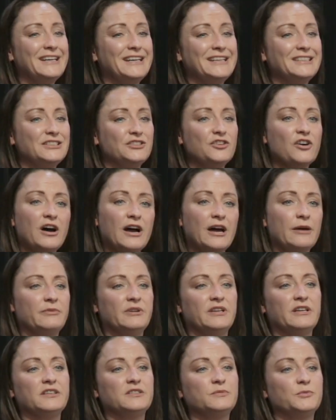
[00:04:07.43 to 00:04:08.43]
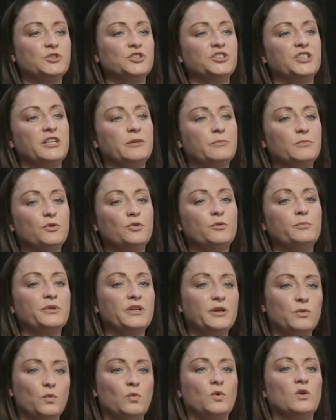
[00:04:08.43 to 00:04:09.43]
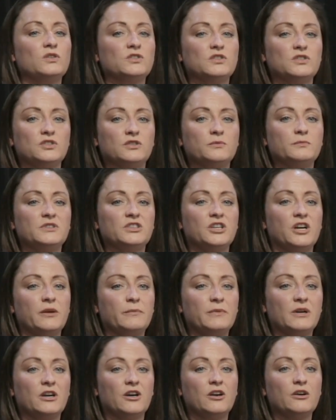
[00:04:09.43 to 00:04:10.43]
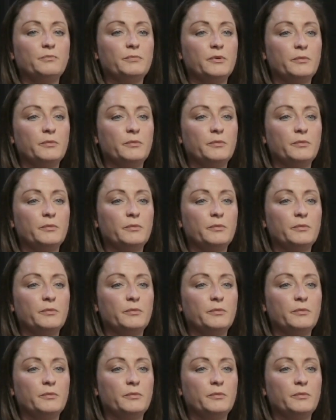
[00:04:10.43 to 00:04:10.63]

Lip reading: It's not happening as much anymore, but it was some time ago.